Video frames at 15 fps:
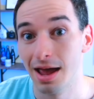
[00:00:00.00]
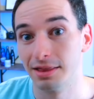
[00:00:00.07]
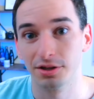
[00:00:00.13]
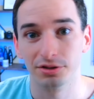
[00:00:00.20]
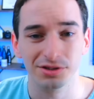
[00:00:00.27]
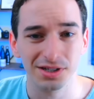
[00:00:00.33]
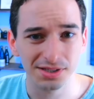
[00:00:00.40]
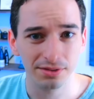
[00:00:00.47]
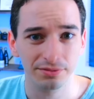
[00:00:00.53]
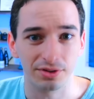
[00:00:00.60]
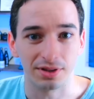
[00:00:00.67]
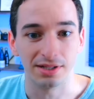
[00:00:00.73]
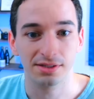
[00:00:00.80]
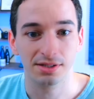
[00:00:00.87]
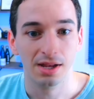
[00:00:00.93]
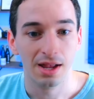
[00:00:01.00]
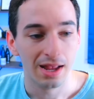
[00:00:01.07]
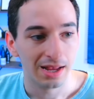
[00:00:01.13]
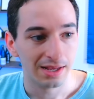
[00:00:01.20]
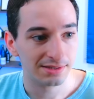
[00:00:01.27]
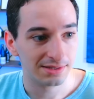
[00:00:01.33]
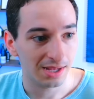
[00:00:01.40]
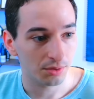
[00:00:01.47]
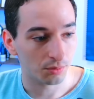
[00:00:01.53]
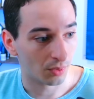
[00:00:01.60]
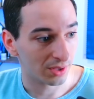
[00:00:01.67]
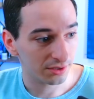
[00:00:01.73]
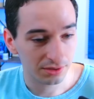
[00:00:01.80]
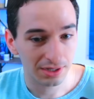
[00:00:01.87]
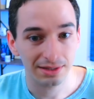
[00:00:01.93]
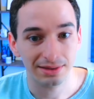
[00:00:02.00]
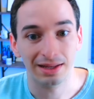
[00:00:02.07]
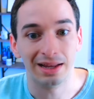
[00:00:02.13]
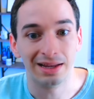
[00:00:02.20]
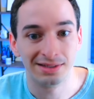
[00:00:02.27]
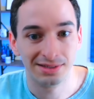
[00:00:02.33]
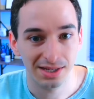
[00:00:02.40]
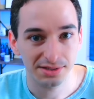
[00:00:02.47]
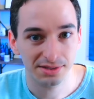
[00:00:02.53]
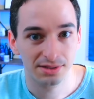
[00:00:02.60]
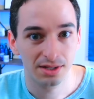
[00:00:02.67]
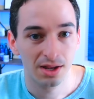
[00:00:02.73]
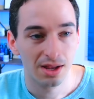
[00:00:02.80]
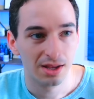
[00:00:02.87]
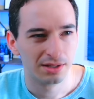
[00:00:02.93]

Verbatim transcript: And the reason for this is that whether or not they exist